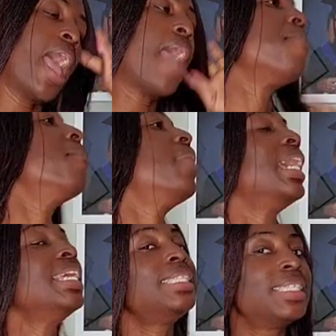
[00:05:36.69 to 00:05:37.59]
I
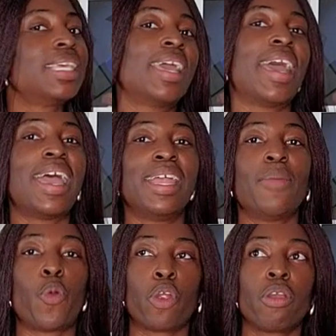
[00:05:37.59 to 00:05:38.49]
might
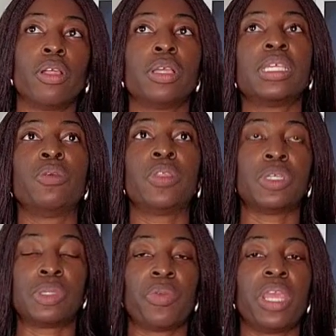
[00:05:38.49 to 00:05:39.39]
add more colors. I know
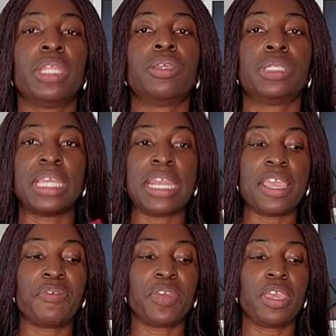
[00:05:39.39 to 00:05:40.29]
there's a red, there's a
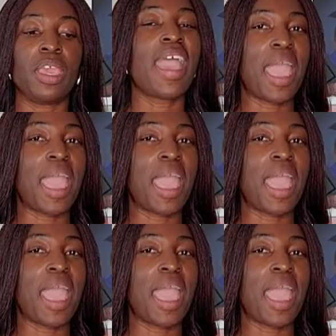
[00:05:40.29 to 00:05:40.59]
navy.